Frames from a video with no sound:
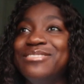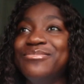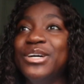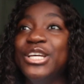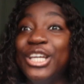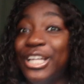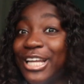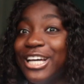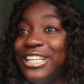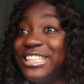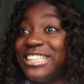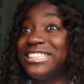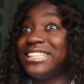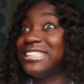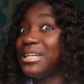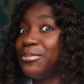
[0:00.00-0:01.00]
You know,
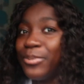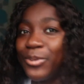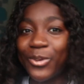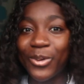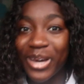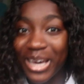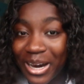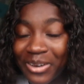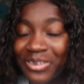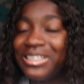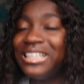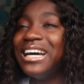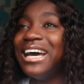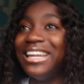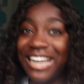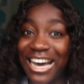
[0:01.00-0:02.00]
just a typical girl,
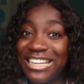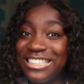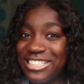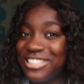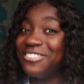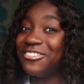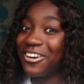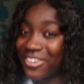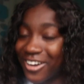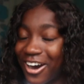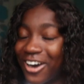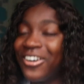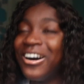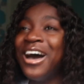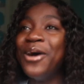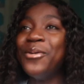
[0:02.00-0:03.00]
a 19-year-old
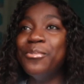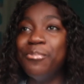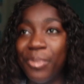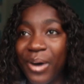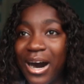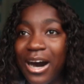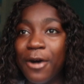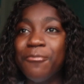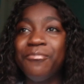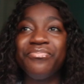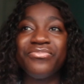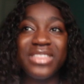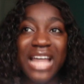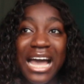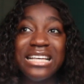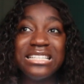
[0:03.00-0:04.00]
girl. But
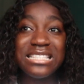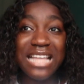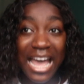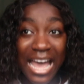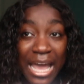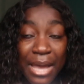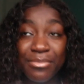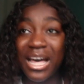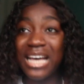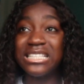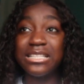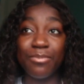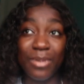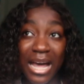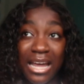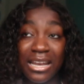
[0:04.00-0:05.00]
that is the aim, that is
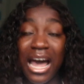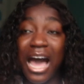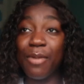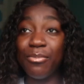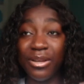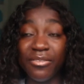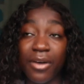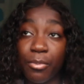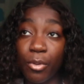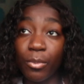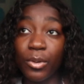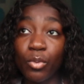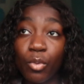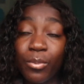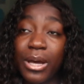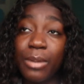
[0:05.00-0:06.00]
the plan. I believe I
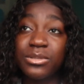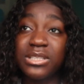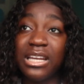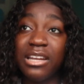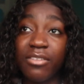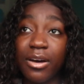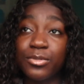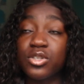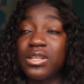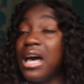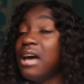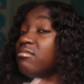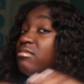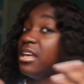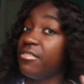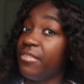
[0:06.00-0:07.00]
probably will be able to live up to
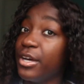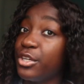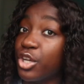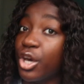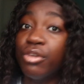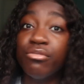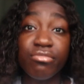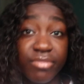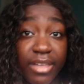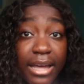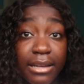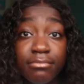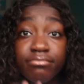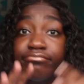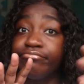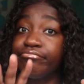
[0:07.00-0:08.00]
that. If I don't,
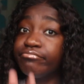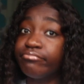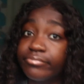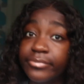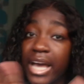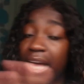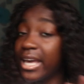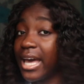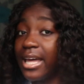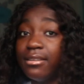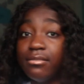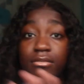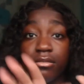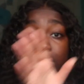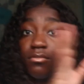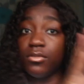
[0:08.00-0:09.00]
then
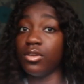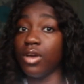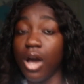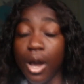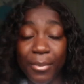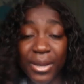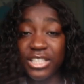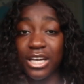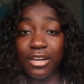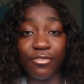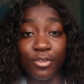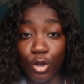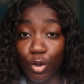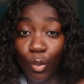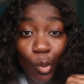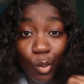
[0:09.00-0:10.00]
again, a main channel
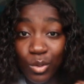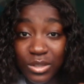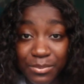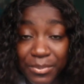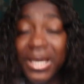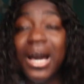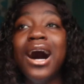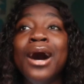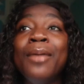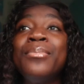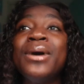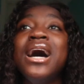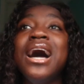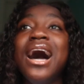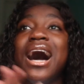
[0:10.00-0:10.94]
video will always be up.